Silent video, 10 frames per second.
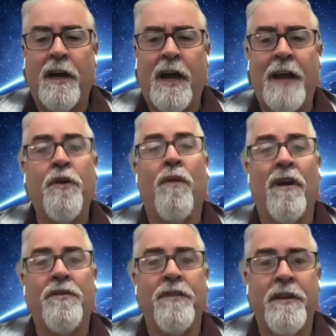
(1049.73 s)
I don't
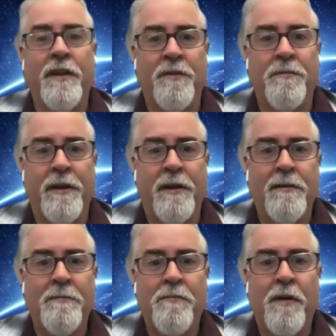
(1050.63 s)
want to see
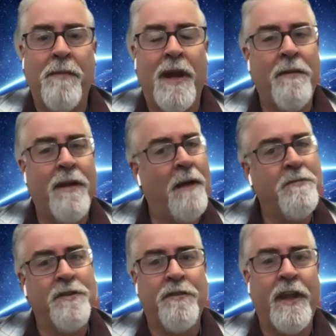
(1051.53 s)
disappear, but maybe I'm
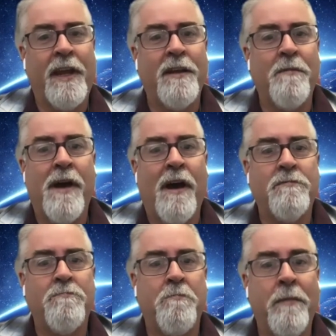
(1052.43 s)
just thinking about
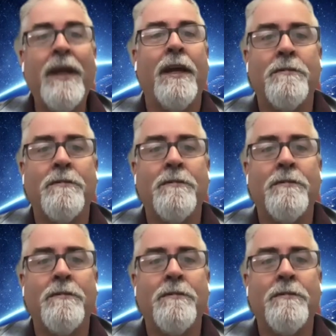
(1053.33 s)
me.